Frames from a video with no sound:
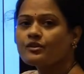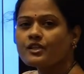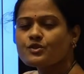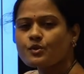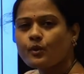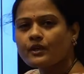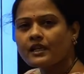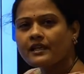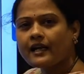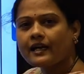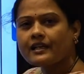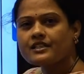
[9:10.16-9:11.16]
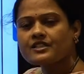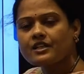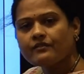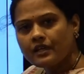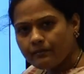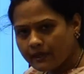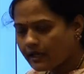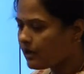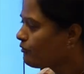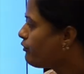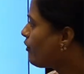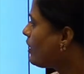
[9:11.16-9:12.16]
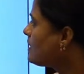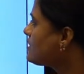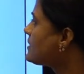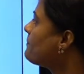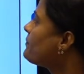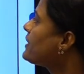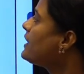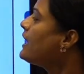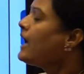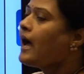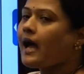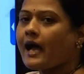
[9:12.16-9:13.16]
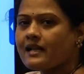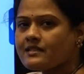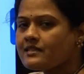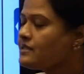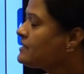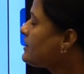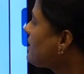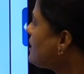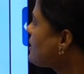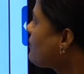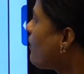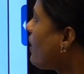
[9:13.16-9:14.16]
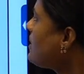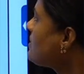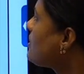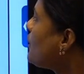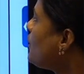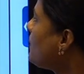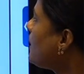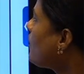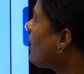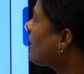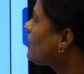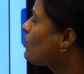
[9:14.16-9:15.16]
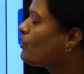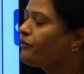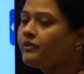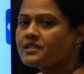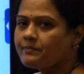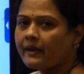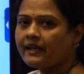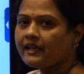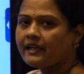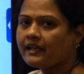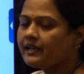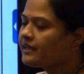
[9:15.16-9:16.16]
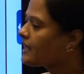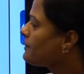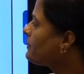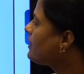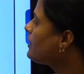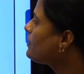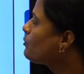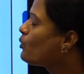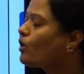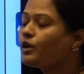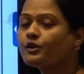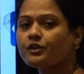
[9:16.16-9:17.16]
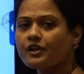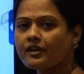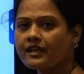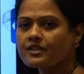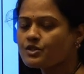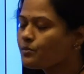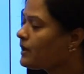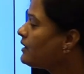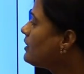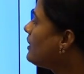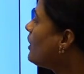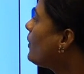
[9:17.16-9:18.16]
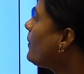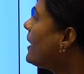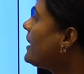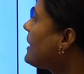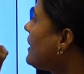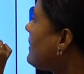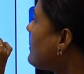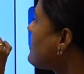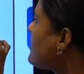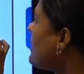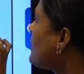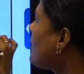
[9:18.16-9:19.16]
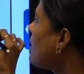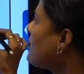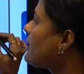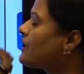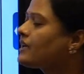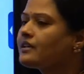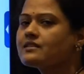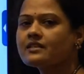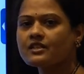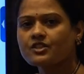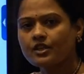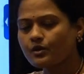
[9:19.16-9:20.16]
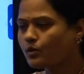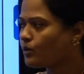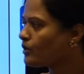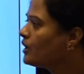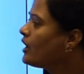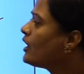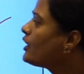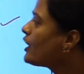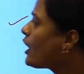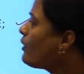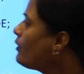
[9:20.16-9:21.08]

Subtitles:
this total condition will become false. And since it is false, you will not go for spending any time here. You move on to your next one where it enters into your critical section code. Now